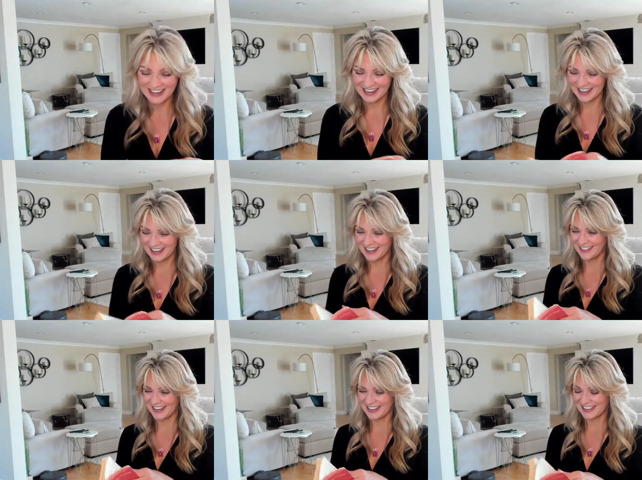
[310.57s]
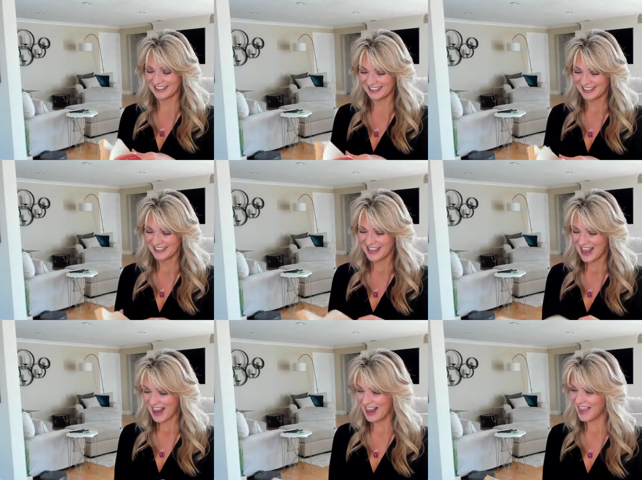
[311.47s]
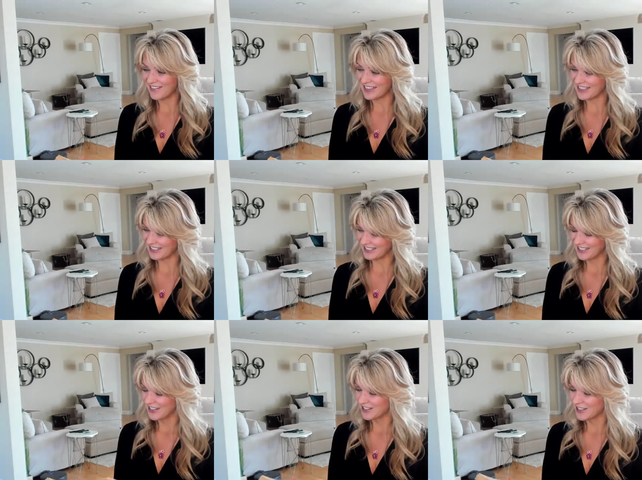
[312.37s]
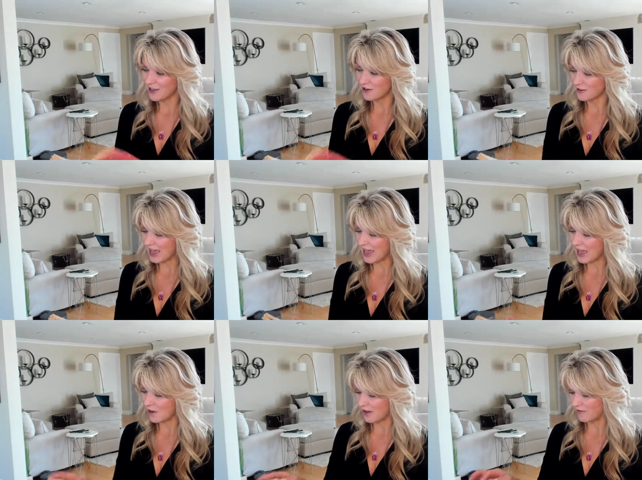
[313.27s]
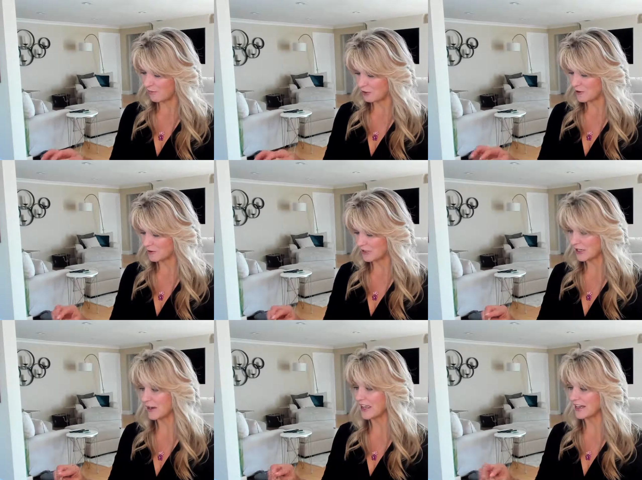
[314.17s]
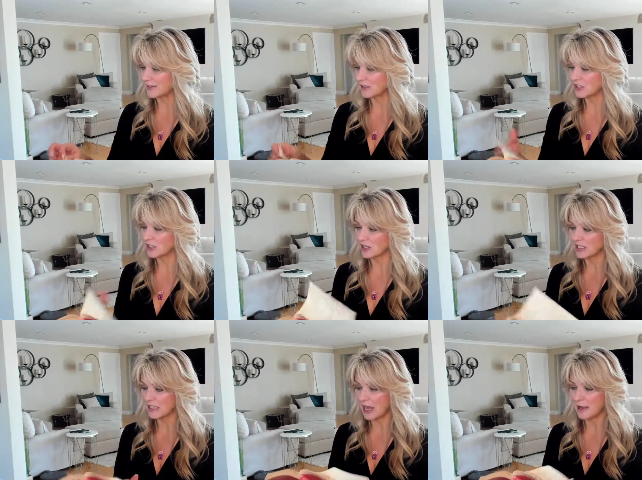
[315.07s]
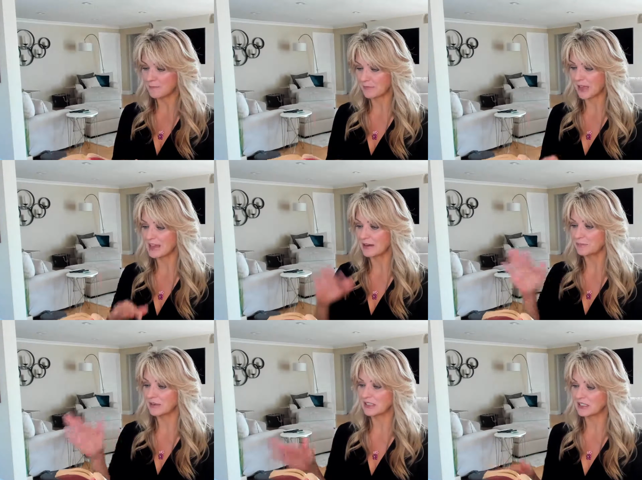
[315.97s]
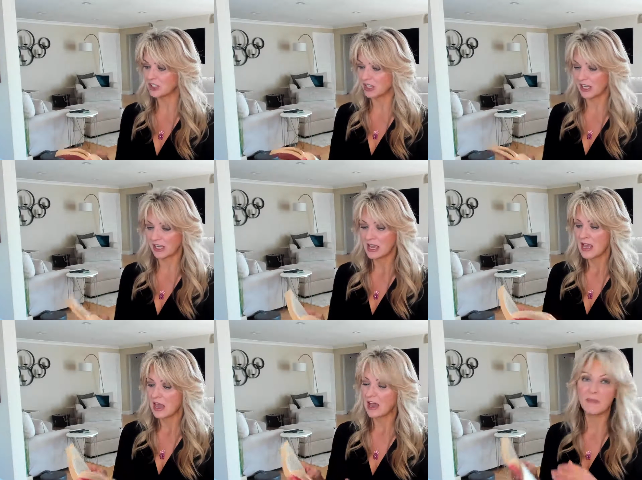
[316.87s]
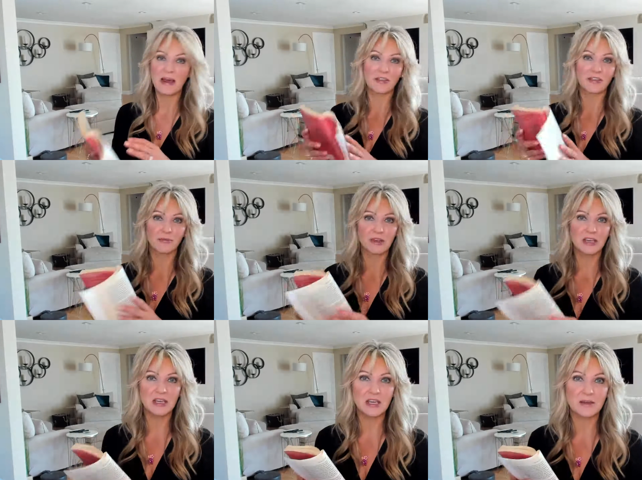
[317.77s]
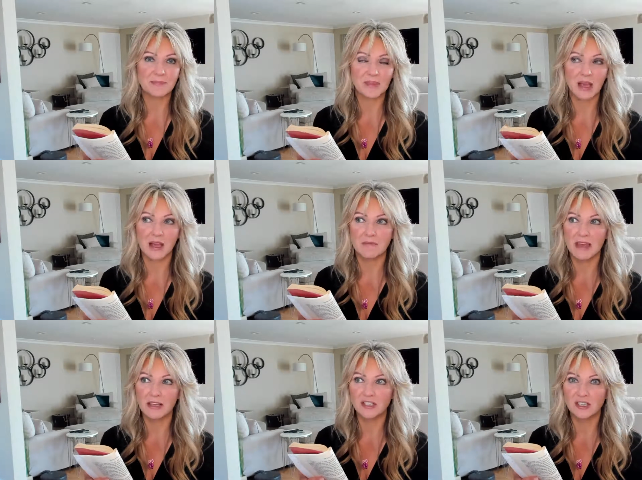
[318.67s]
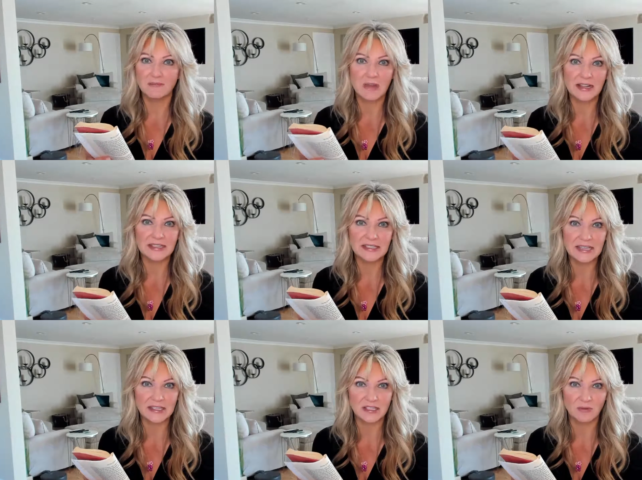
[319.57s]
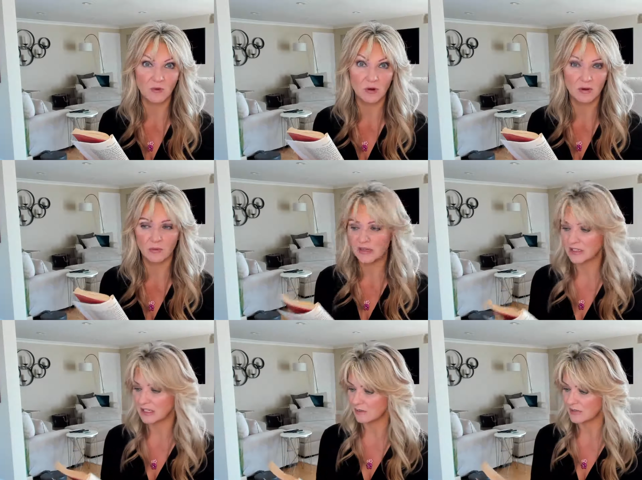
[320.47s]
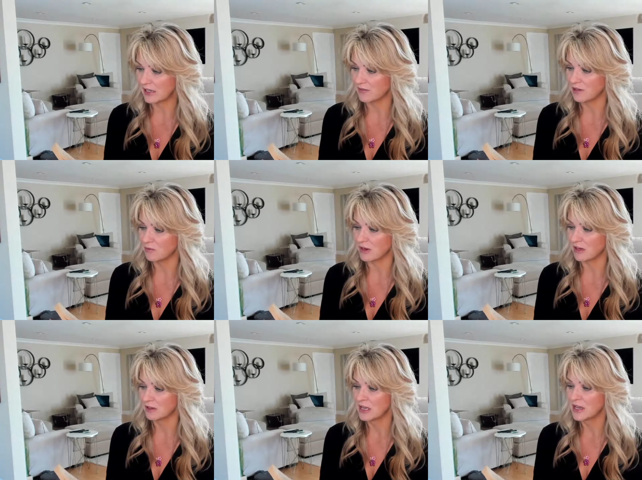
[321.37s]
I love it. Love it. So the how of poo. So again, it starts again positioning about three ancient mindsets or wisdoms, if you will.